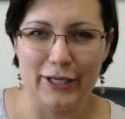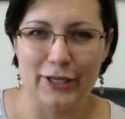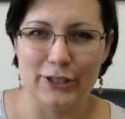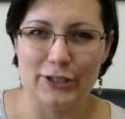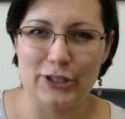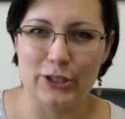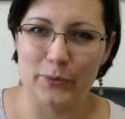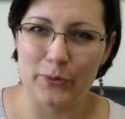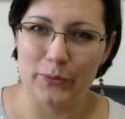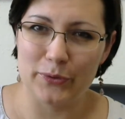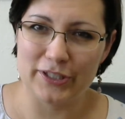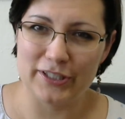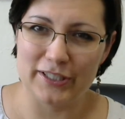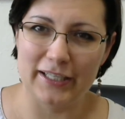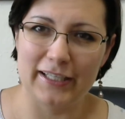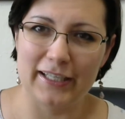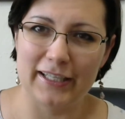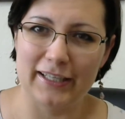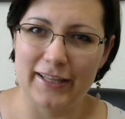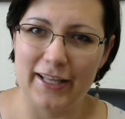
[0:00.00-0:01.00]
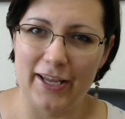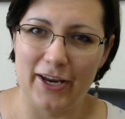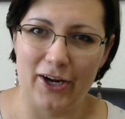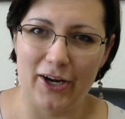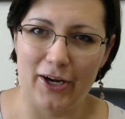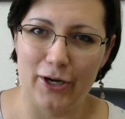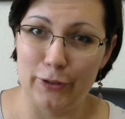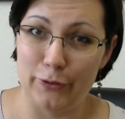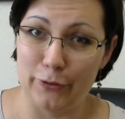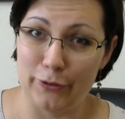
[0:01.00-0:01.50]
So we were sitting
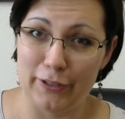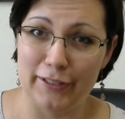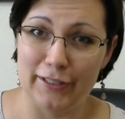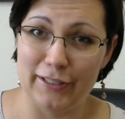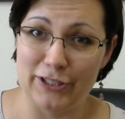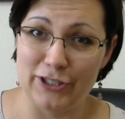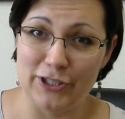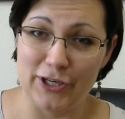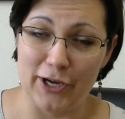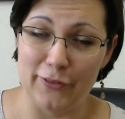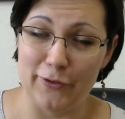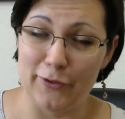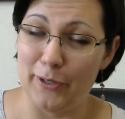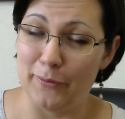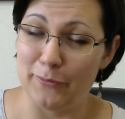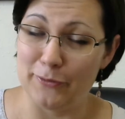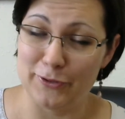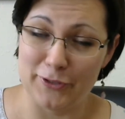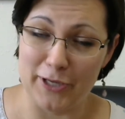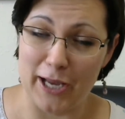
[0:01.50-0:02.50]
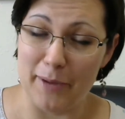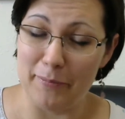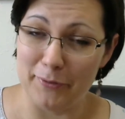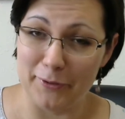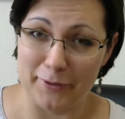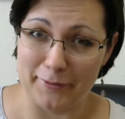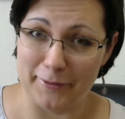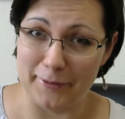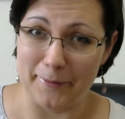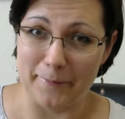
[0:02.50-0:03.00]
there looking at each other, and I was tapping
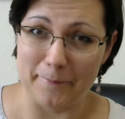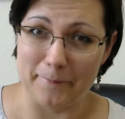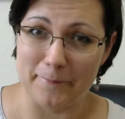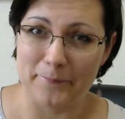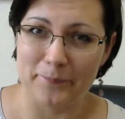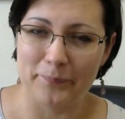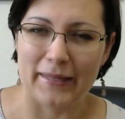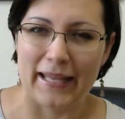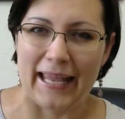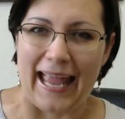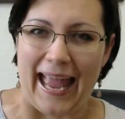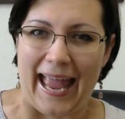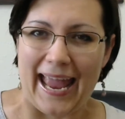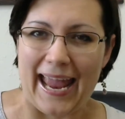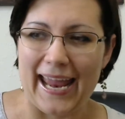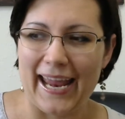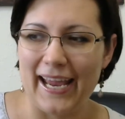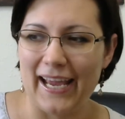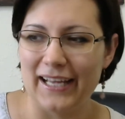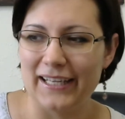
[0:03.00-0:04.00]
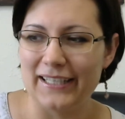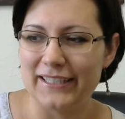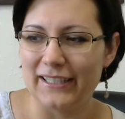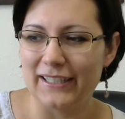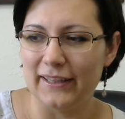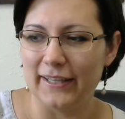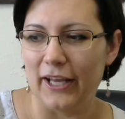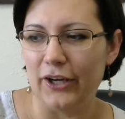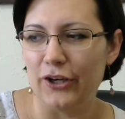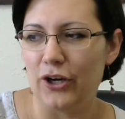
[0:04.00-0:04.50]
on it. And
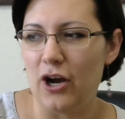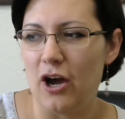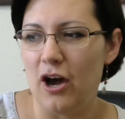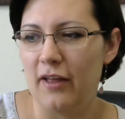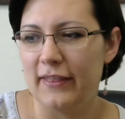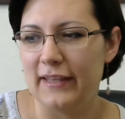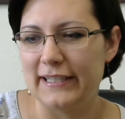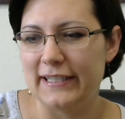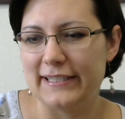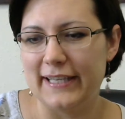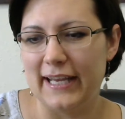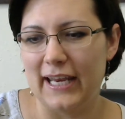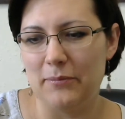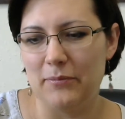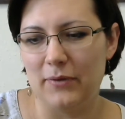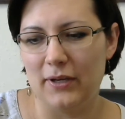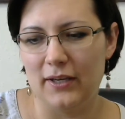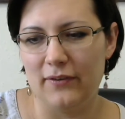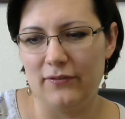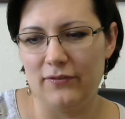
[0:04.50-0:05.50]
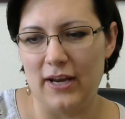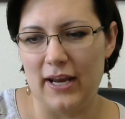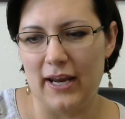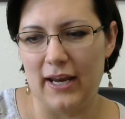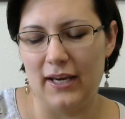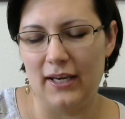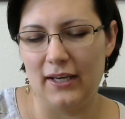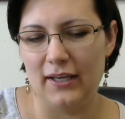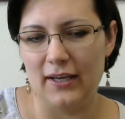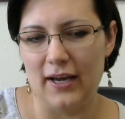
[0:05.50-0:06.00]
later on that same
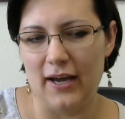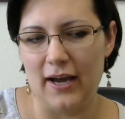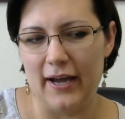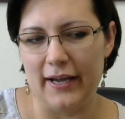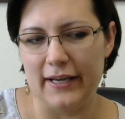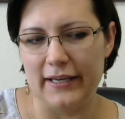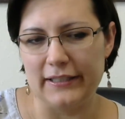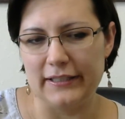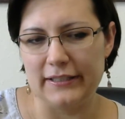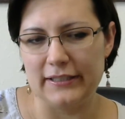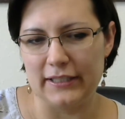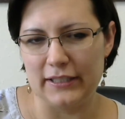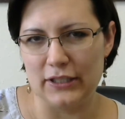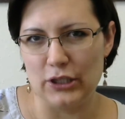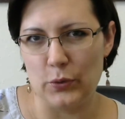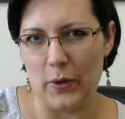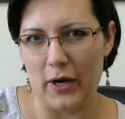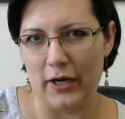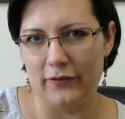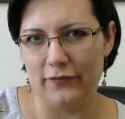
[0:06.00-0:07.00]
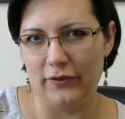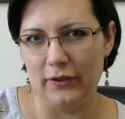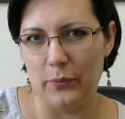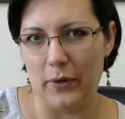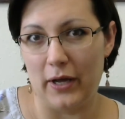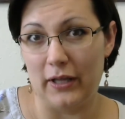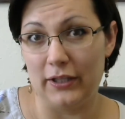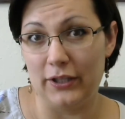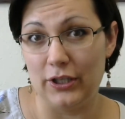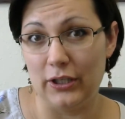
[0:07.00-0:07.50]
evening, I didn't quite feel
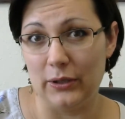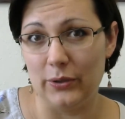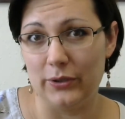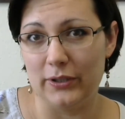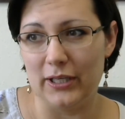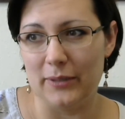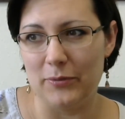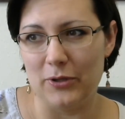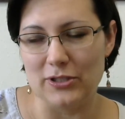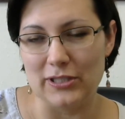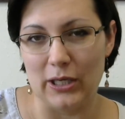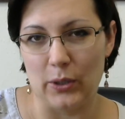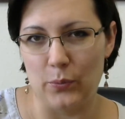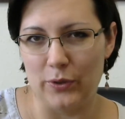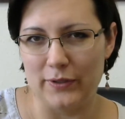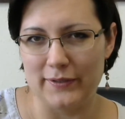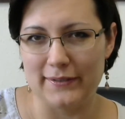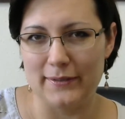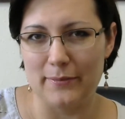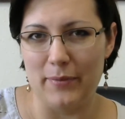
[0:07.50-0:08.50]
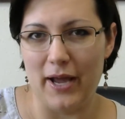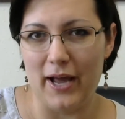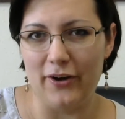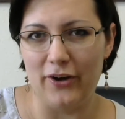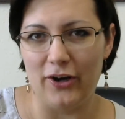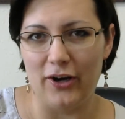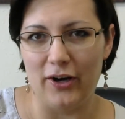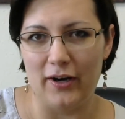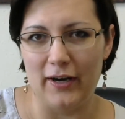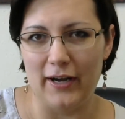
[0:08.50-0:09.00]
well. And he looked at me and was like, what's the
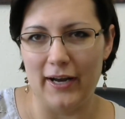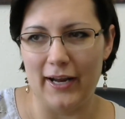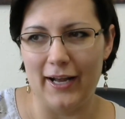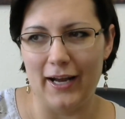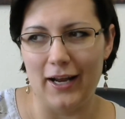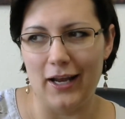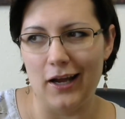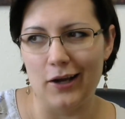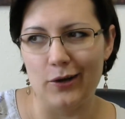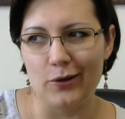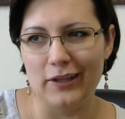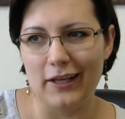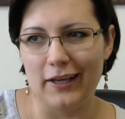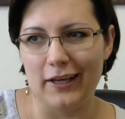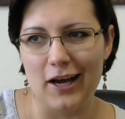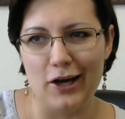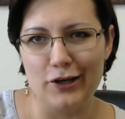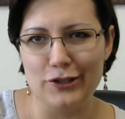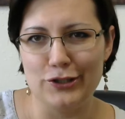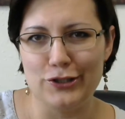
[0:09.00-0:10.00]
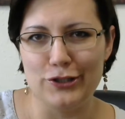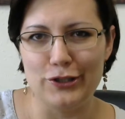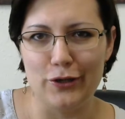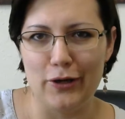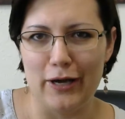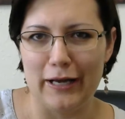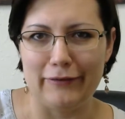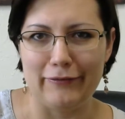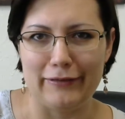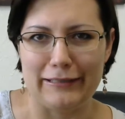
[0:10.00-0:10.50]
matter? And I was like, how did you know?
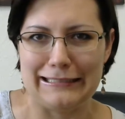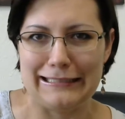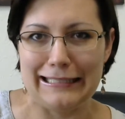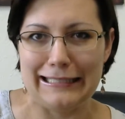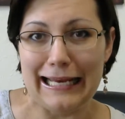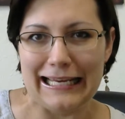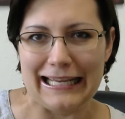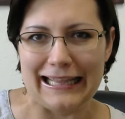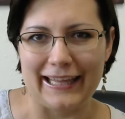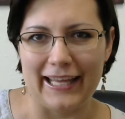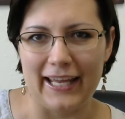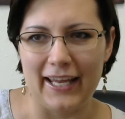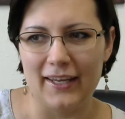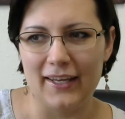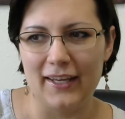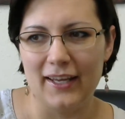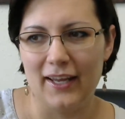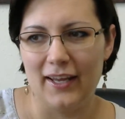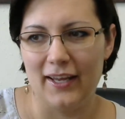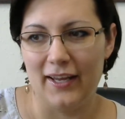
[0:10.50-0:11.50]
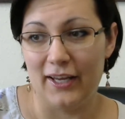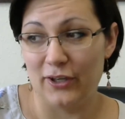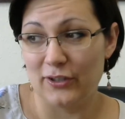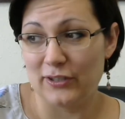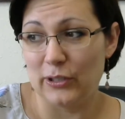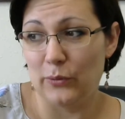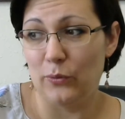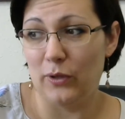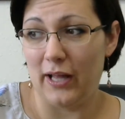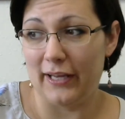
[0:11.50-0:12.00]
I didn't want to say anything. He was
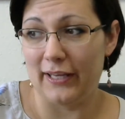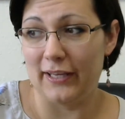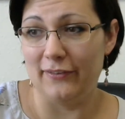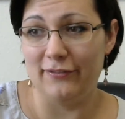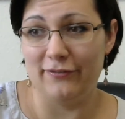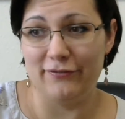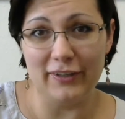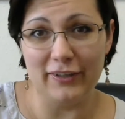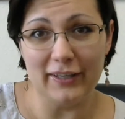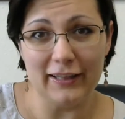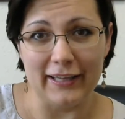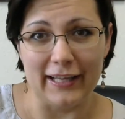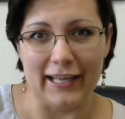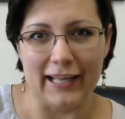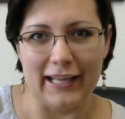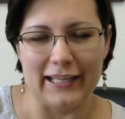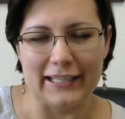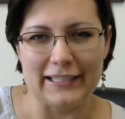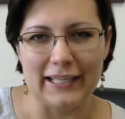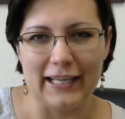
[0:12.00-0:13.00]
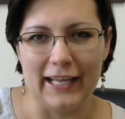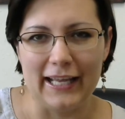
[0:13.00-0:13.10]
like, well, I can feel it.